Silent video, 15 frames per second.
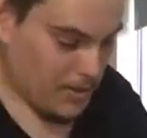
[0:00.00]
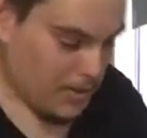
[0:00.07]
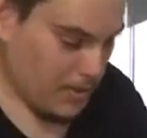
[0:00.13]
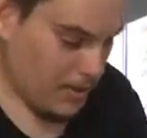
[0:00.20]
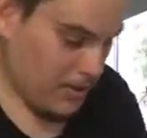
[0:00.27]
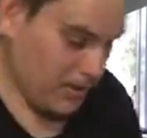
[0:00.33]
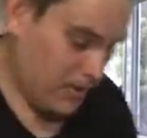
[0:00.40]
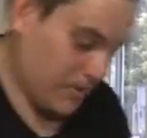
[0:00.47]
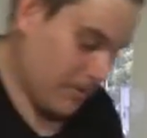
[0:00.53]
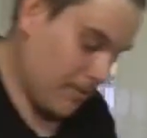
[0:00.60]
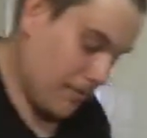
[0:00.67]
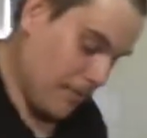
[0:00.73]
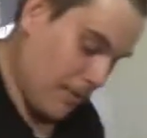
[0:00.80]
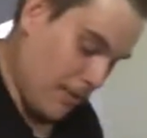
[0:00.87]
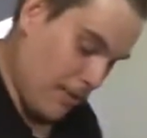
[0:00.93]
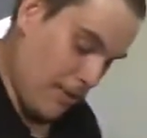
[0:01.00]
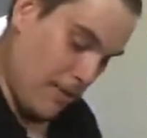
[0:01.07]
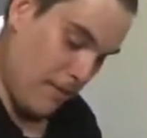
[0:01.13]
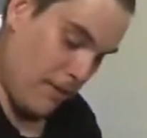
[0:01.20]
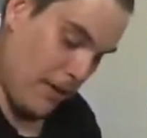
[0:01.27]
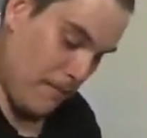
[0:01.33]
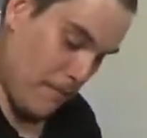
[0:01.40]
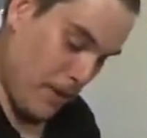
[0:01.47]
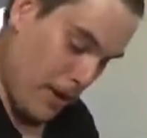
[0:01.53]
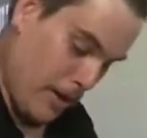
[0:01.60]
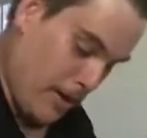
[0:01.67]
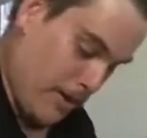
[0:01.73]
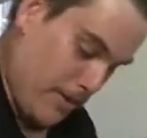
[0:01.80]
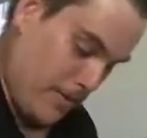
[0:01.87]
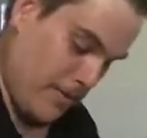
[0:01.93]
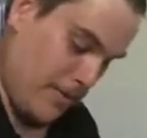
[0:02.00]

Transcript: there. And the fun part